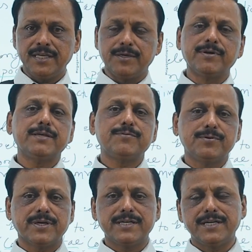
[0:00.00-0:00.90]
Even if
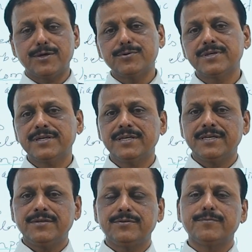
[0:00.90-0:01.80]
you are in doubt,
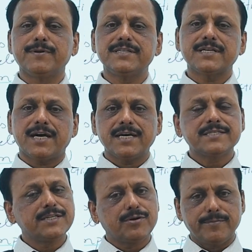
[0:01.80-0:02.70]
you please
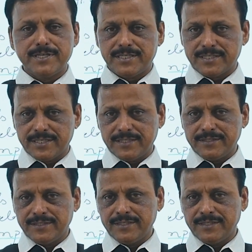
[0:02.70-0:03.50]
ask in comment section